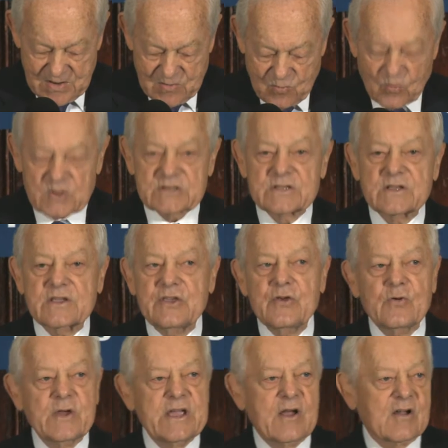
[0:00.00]
was the
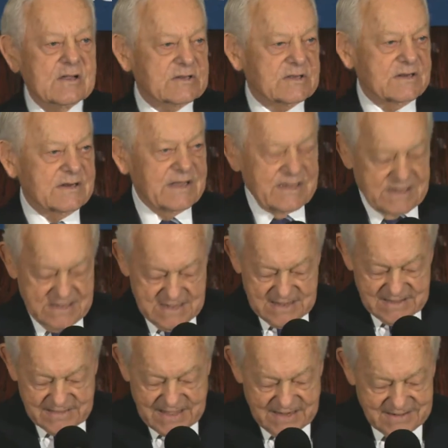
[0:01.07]
curiosity
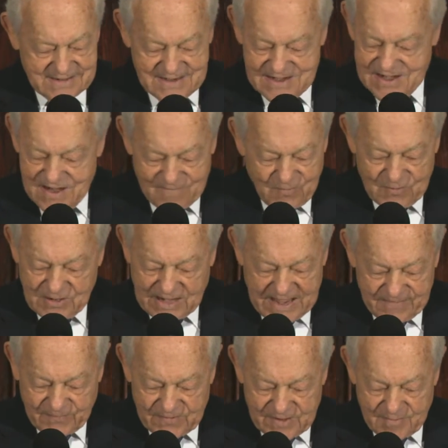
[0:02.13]
that never
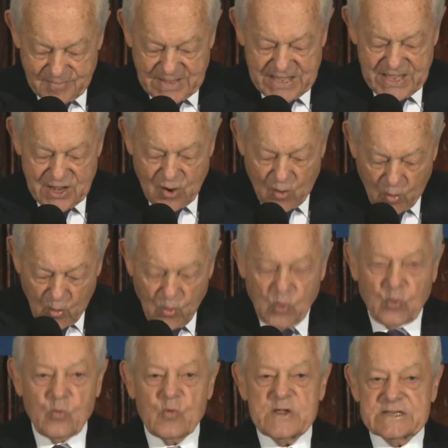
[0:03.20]
left him. He
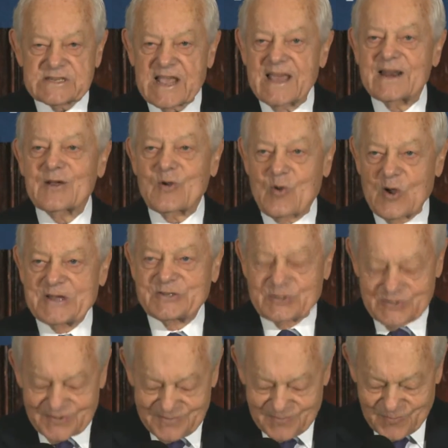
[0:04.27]
always had a
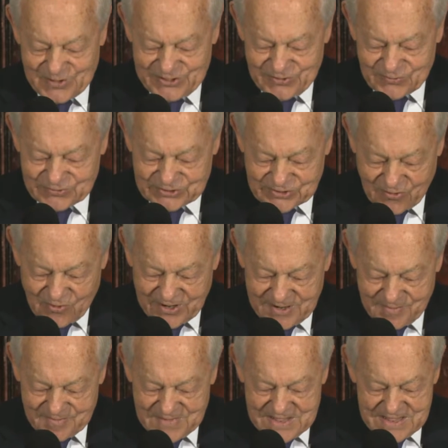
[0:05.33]
question when you saw
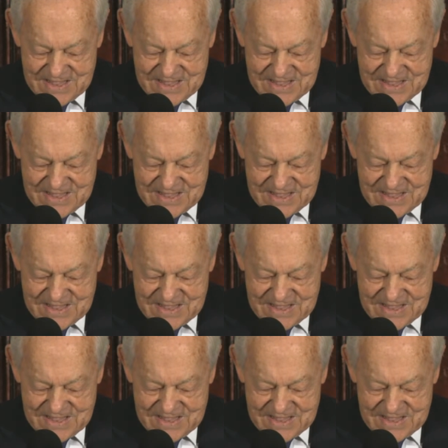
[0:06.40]
him.